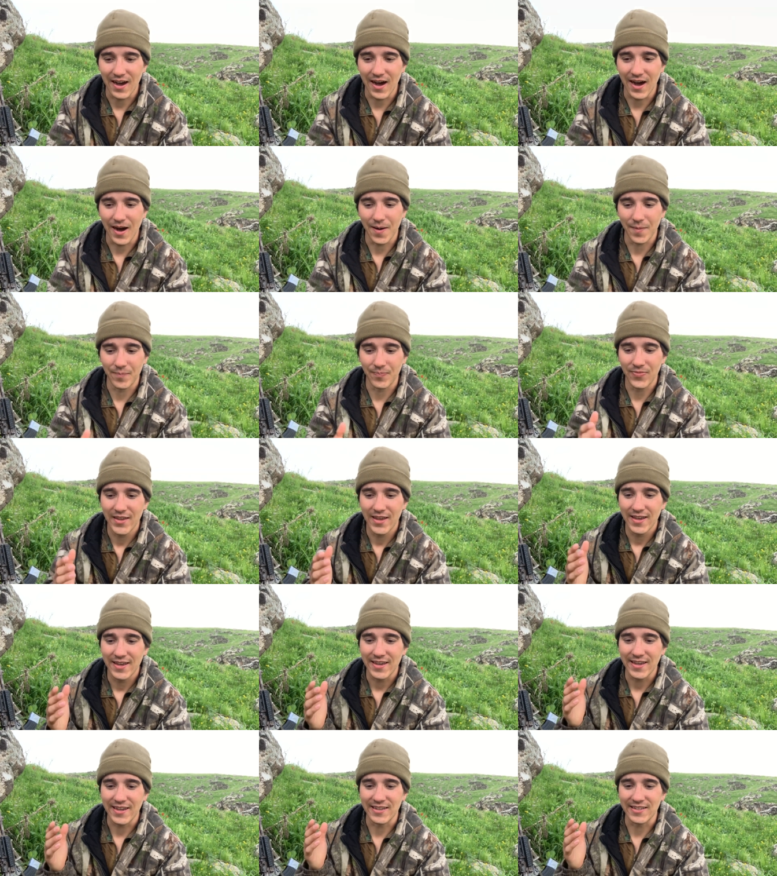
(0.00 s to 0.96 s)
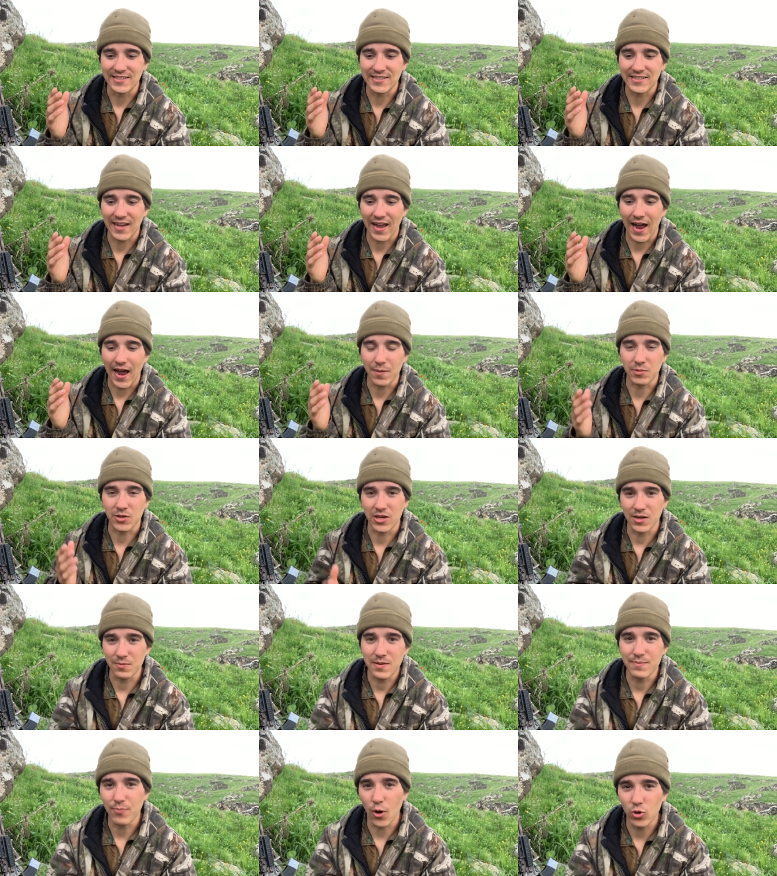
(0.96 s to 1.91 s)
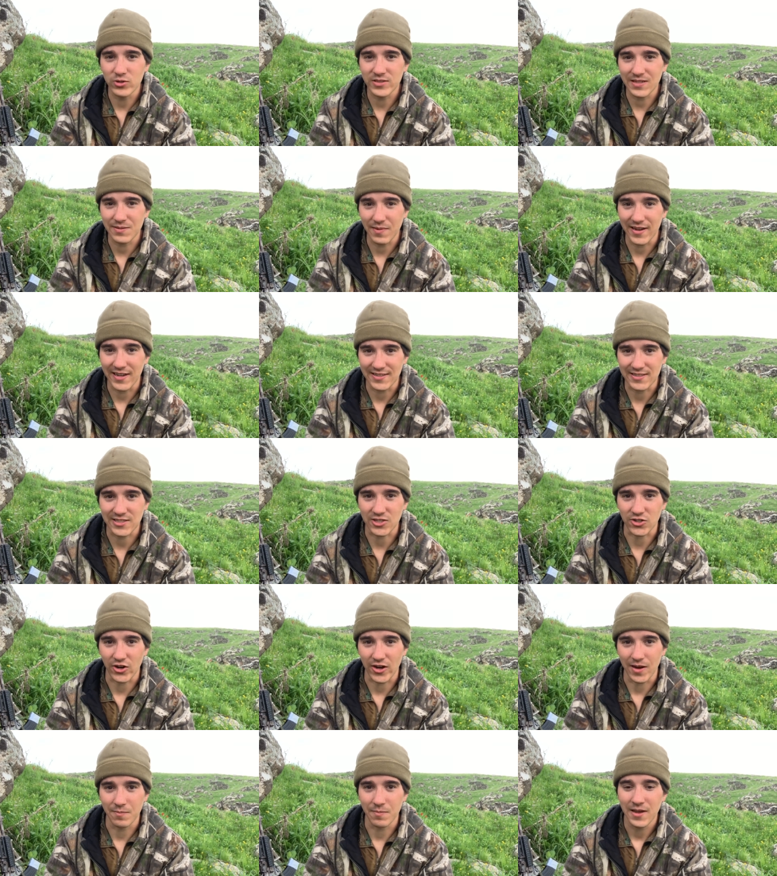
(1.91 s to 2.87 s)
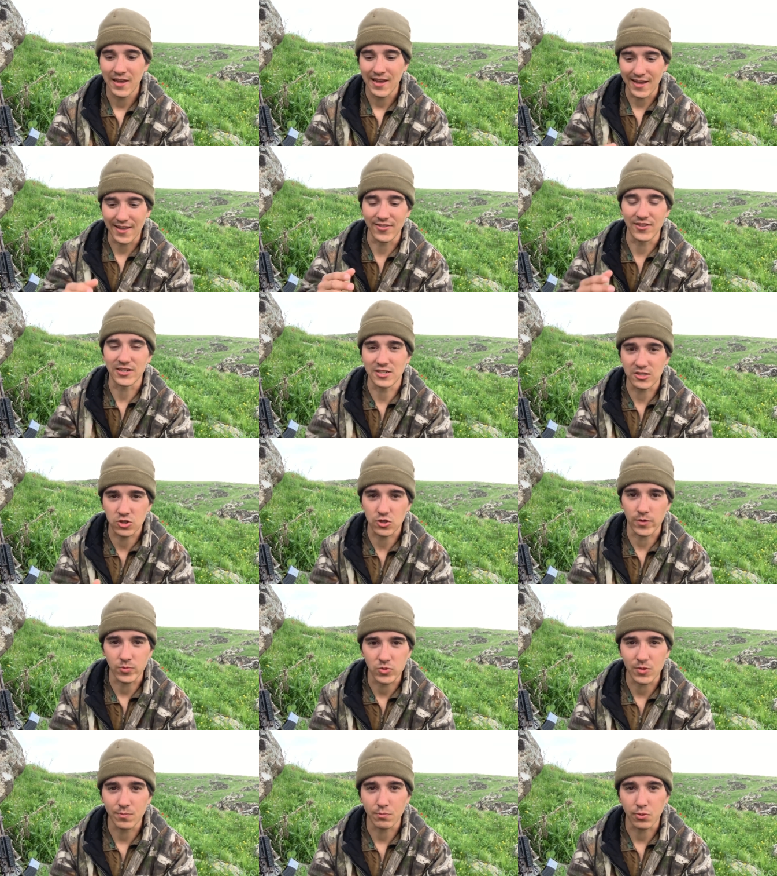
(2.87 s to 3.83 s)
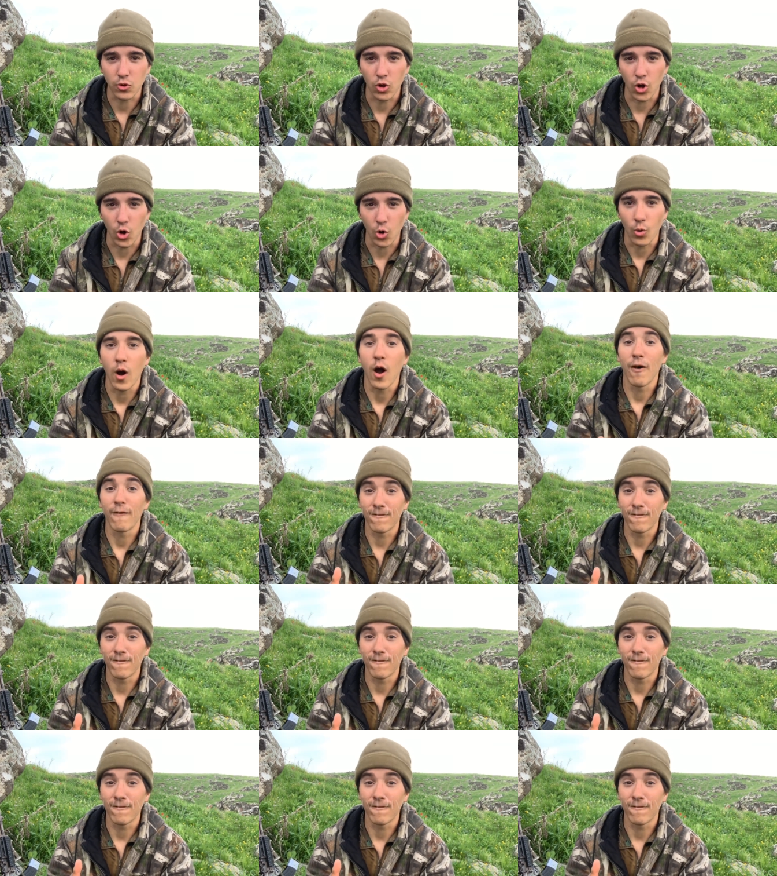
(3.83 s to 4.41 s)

um, is I'm gonna be posting my Instagram in the description below.